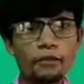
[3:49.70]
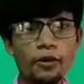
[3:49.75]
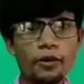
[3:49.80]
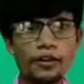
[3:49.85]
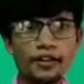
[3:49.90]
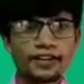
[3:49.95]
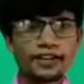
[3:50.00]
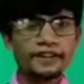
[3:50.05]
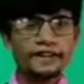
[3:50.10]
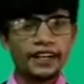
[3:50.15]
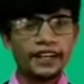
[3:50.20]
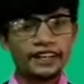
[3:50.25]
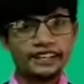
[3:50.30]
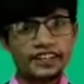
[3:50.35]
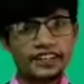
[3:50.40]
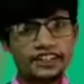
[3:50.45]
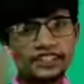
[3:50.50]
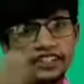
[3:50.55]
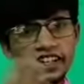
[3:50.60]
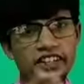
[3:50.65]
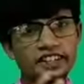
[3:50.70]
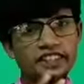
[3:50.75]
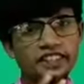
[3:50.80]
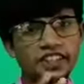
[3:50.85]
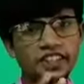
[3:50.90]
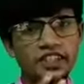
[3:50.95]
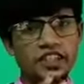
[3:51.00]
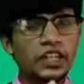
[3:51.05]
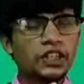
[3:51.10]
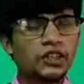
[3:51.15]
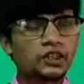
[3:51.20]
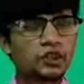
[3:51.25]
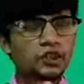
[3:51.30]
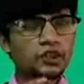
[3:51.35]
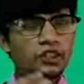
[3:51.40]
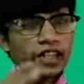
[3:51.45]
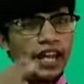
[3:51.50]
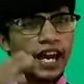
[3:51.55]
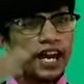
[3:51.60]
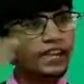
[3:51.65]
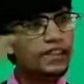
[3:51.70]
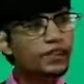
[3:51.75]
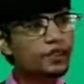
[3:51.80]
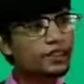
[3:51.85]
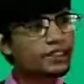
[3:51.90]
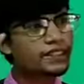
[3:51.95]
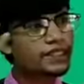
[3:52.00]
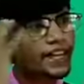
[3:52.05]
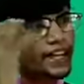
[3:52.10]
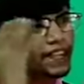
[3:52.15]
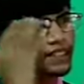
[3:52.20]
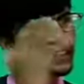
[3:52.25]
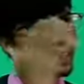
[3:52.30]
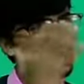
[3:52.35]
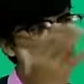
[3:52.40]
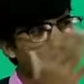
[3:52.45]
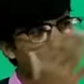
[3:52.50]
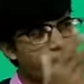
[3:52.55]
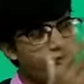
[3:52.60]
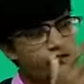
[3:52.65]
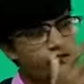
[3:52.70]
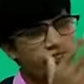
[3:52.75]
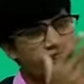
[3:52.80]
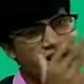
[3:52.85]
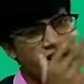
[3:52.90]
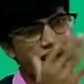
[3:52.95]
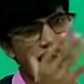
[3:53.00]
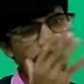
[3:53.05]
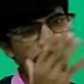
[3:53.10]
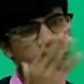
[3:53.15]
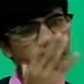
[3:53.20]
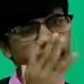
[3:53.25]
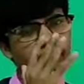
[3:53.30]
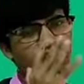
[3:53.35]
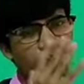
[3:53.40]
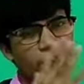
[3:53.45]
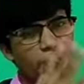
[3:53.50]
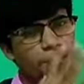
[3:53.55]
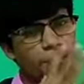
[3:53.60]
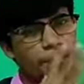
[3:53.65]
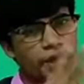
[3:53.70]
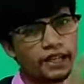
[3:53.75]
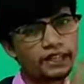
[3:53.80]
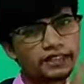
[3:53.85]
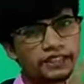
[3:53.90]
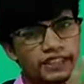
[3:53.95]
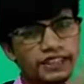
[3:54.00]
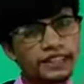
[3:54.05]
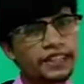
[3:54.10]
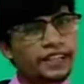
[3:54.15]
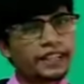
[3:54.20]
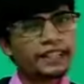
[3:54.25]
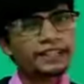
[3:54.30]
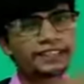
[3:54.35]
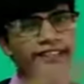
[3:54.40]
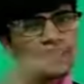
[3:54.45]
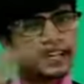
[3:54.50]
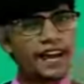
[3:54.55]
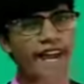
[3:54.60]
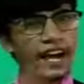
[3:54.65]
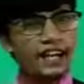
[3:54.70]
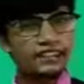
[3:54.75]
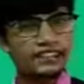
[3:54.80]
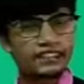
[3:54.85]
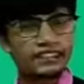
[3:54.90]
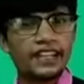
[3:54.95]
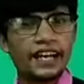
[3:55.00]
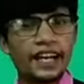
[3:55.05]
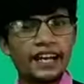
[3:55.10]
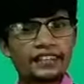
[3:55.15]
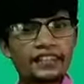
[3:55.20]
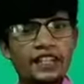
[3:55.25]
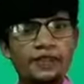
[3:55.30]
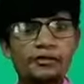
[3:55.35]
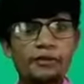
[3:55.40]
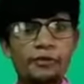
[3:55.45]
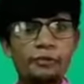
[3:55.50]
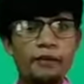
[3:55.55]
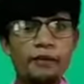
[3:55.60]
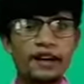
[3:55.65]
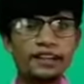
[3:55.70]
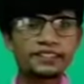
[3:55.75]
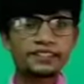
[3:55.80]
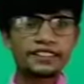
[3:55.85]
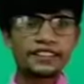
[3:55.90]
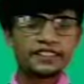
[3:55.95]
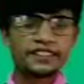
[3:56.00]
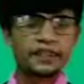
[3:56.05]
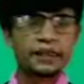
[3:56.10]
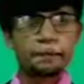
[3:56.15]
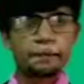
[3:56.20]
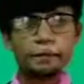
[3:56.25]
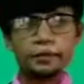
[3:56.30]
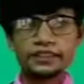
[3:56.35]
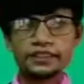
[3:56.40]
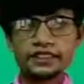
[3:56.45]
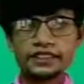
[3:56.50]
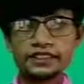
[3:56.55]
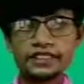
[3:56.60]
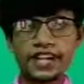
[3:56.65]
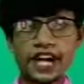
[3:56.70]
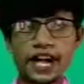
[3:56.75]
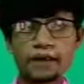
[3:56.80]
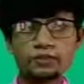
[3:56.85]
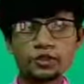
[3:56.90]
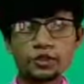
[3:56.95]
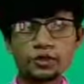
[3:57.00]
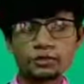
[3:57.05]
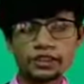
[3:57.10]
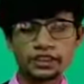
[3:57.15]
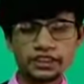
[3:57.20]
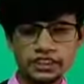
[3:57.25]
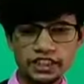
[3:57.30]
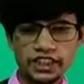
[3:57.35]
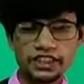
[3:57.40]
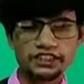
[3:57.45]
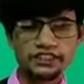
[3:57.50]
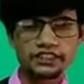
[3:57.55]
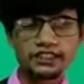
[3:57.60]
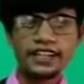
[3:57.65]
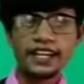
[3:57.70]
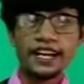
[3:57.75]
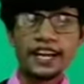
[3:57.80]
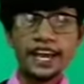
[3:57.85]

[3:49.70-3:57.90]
important, and that's the reason today you'll get the very different blessing than others. And therefore, my son, please come to the church.